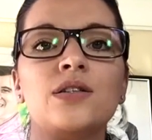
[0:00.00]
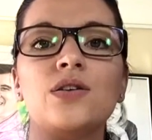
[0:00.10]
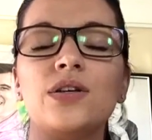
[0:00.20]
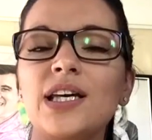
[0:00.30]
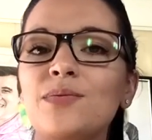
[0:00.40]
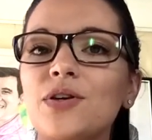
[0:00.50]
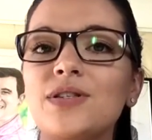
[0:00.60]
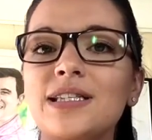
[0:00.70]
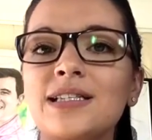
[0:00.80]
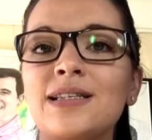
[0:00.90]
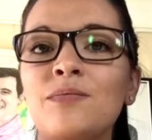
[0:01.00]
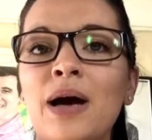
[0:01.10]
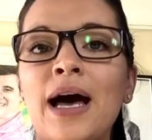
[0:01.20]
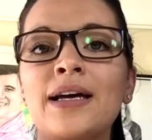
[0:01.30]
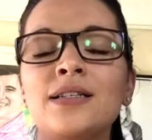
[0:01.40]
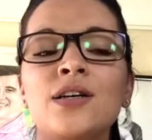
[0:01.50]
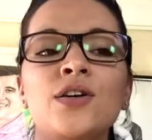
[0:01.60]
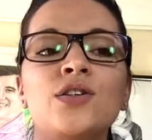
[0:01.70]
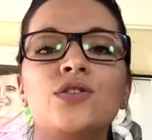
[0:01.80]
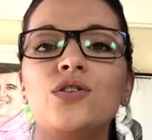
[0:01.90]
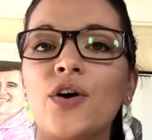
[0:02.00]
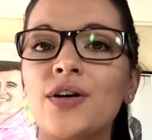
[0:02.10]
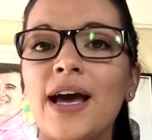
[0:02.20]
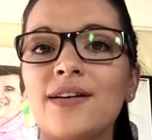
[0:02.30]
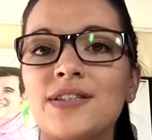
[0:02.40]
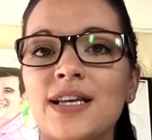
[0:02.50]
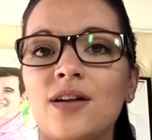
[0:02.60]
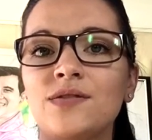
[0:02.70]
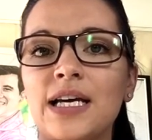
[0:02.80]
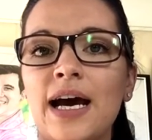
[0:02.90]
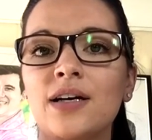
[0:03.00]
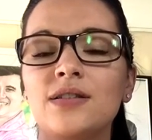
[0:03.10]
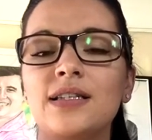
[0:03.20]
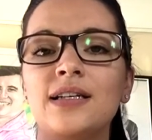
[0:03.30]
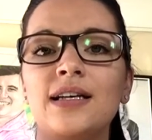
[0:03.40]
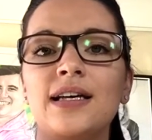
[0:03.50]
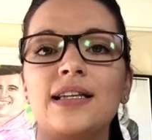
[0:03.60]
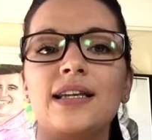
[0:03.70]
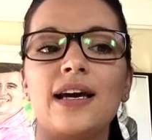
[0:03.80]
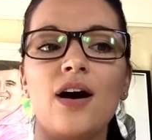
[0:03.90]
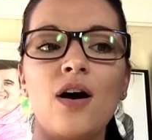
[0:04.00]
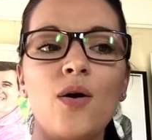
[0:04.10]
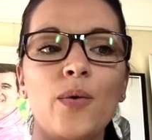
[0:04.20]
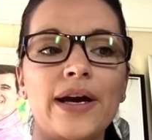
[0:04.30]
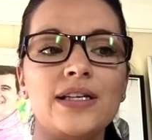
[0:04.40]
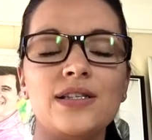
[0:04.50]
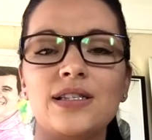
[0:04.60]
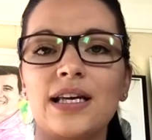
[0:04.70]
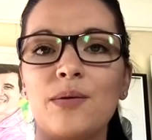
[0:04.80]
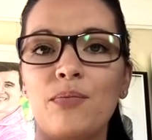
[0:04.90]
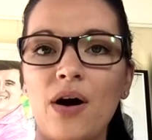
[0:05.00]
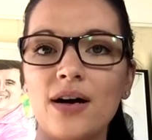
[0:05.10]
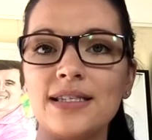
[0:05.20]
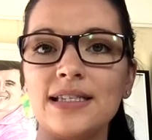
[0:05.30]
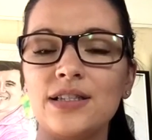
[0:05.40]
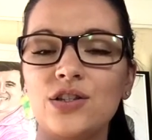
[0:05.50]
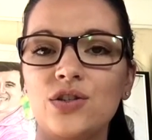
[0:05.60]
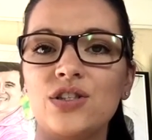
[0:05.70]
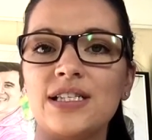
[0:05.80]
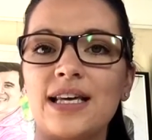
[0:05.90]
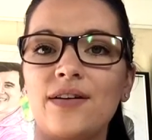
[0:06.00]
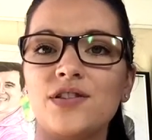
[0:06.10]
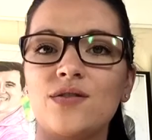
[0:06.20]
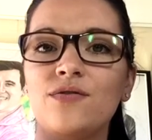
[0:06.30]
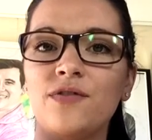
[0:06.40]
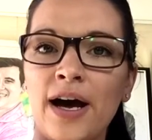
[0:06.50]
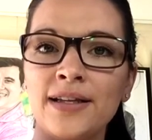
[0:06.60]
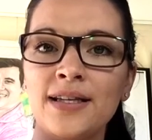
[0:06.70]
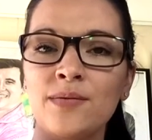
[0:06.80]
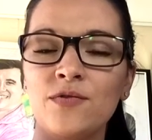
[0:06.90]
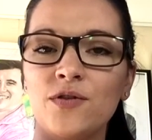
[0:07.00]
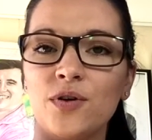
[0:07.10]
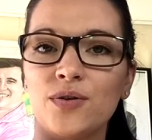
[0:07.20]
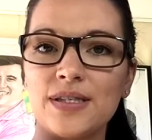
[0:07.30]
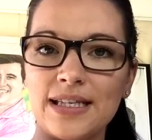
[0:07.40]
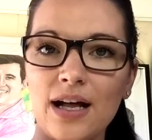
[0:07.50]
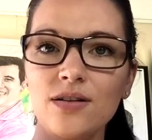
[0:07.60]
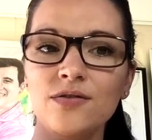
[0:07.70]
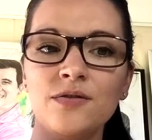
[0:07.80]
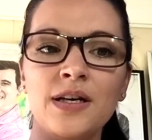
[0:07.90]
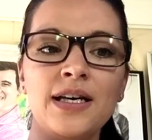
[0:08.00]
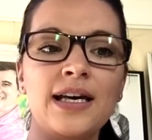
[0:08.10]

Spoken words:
So keep those things in mind. Don't have self-doubt. There are ways to get past it. You just have to find them for yourself.